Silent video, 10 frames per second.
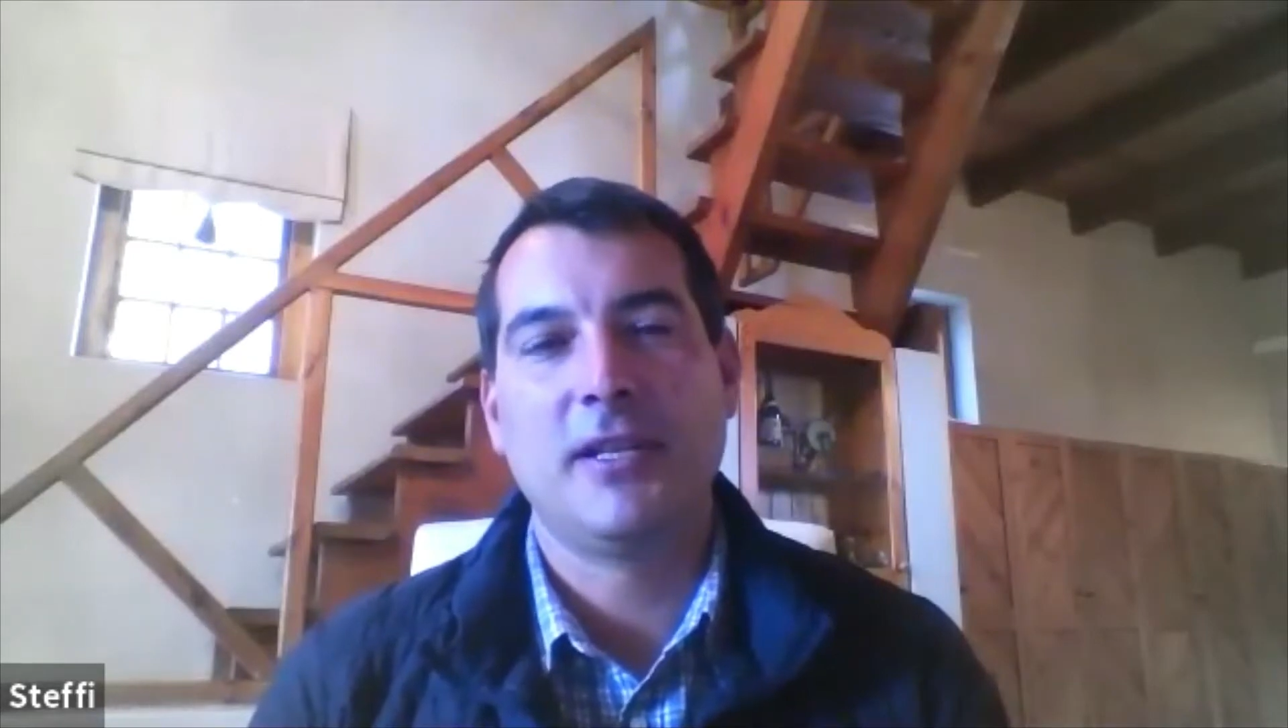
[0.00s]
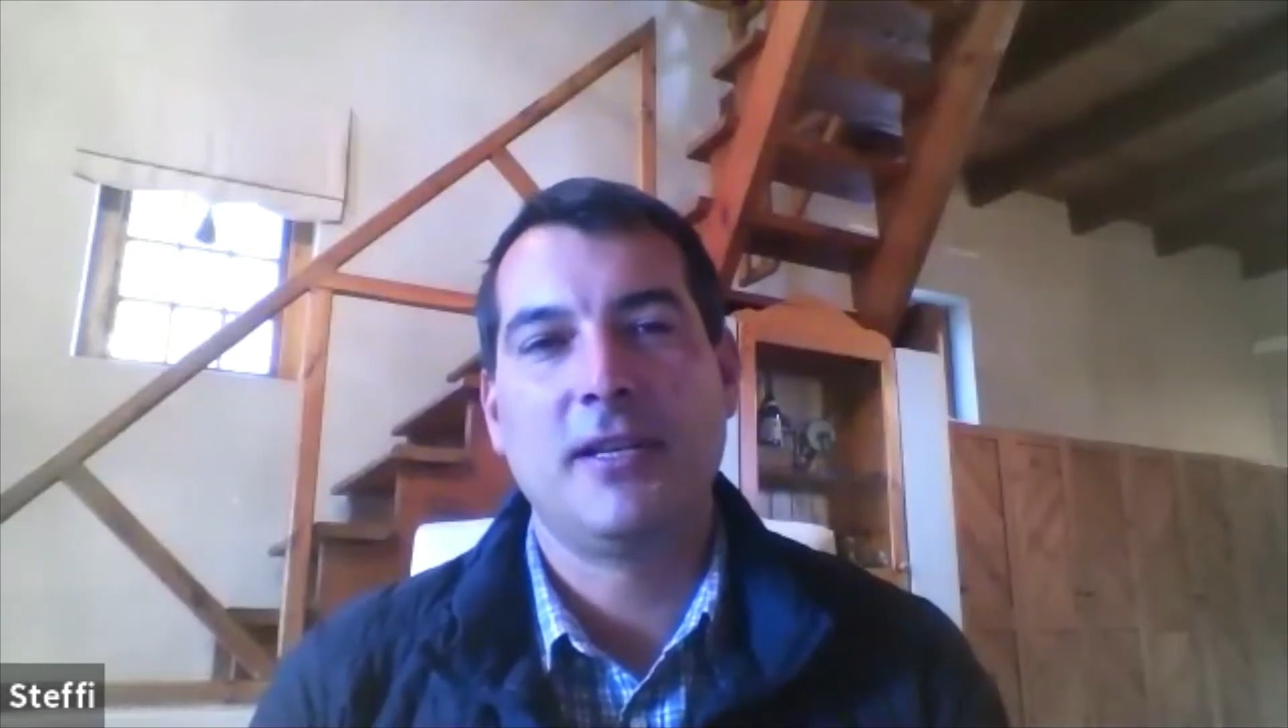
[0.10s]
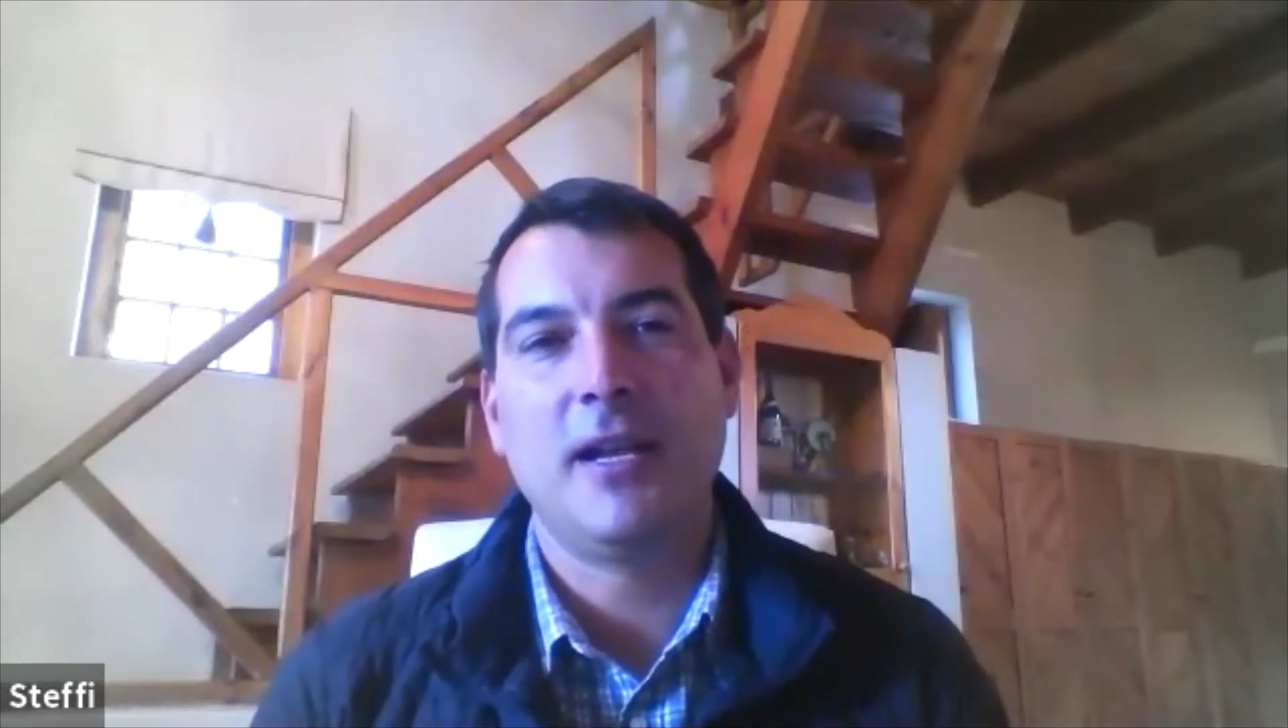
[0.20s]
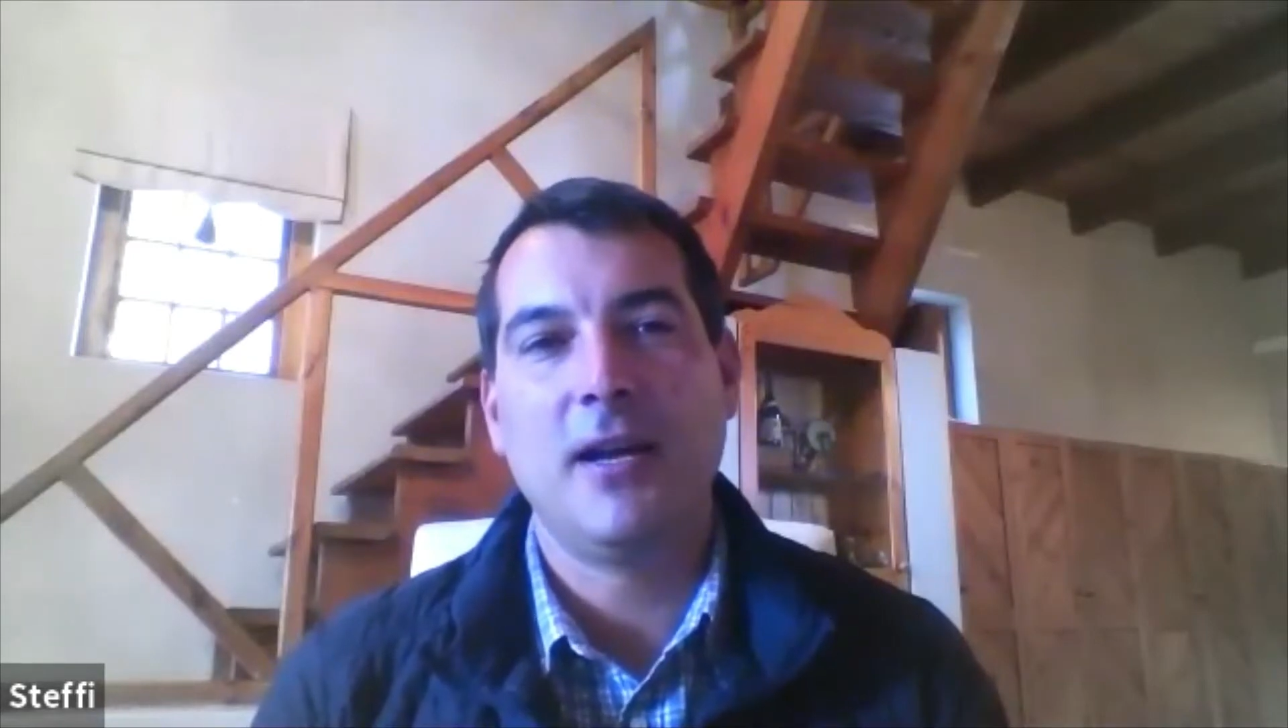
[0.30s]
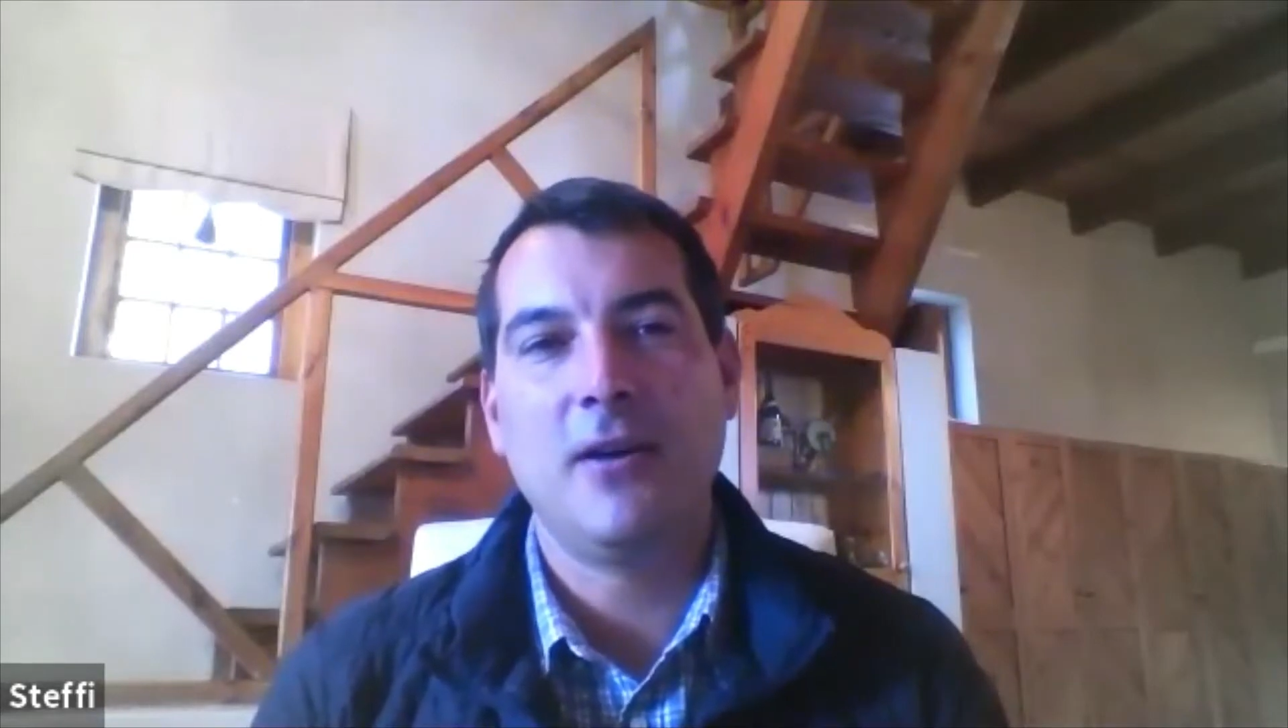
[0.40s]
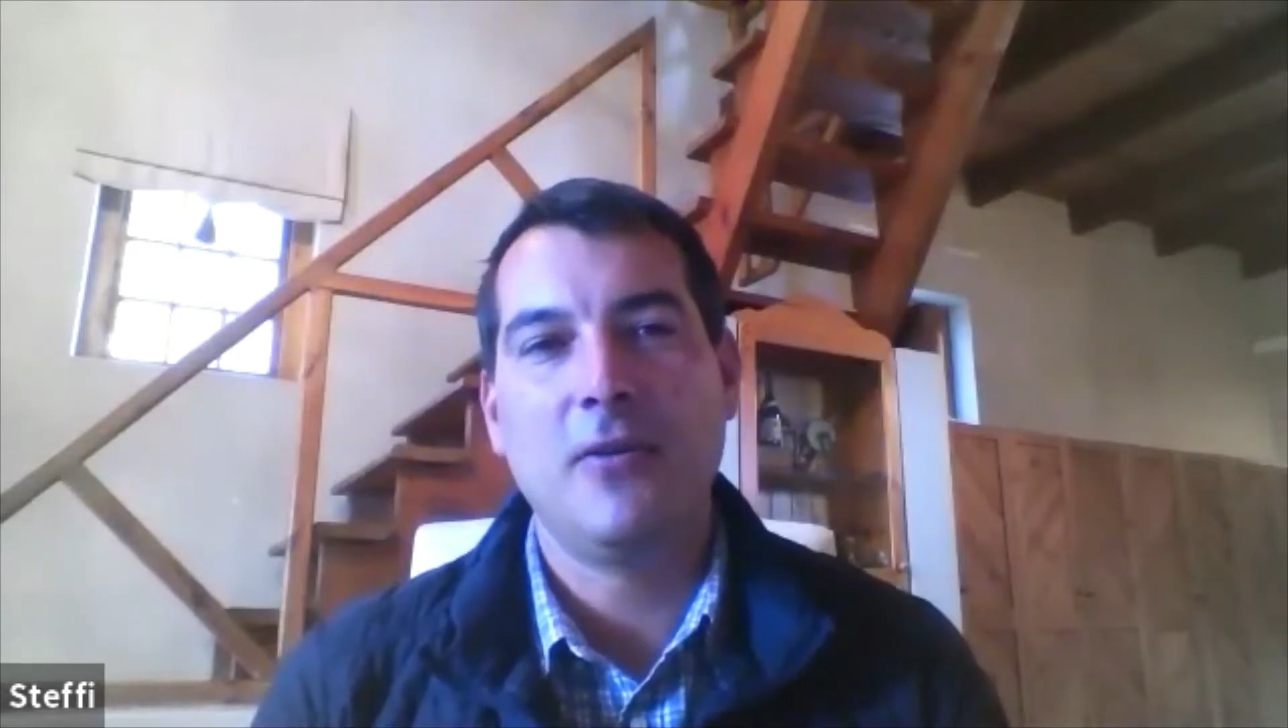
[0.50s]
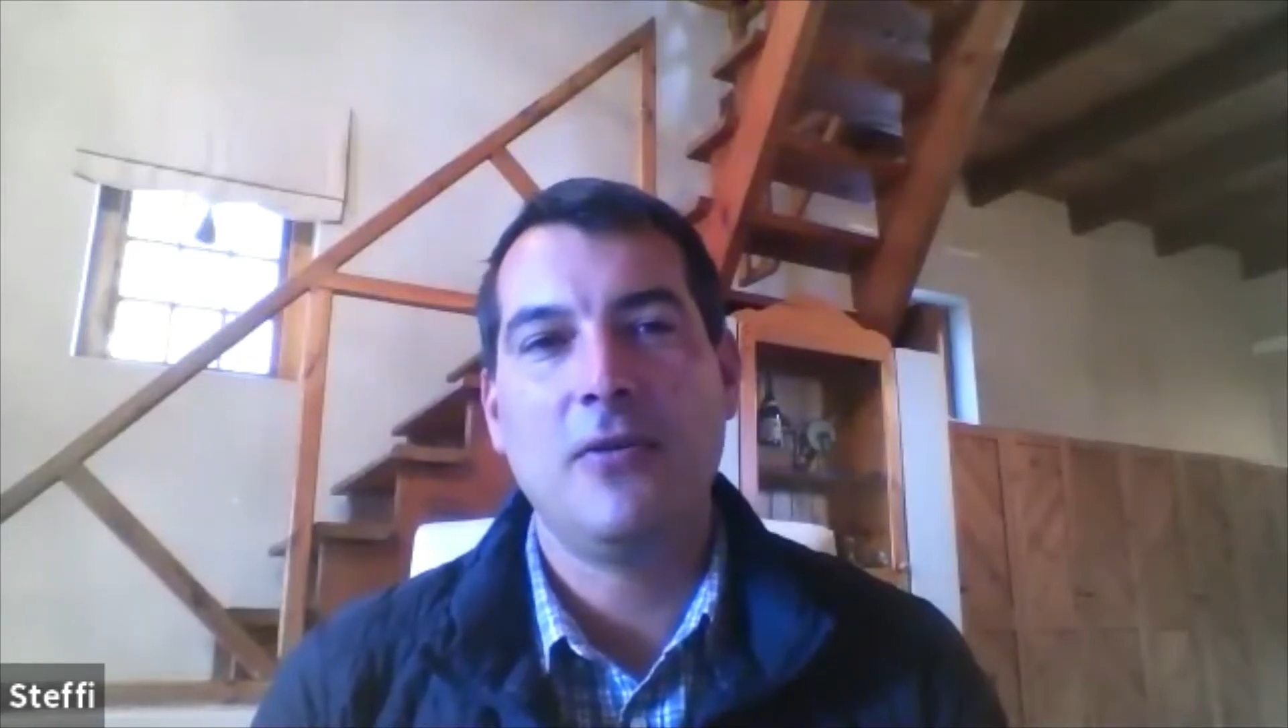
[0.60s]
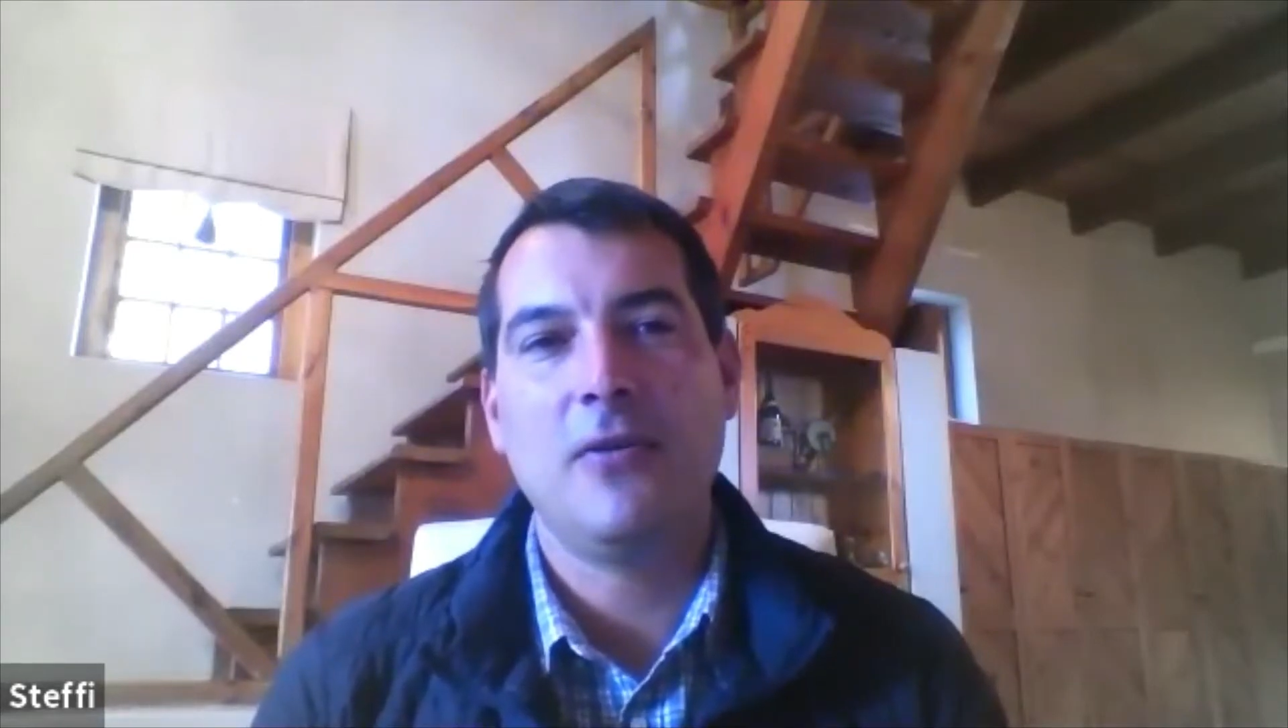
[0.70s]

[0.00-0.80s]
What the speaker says: low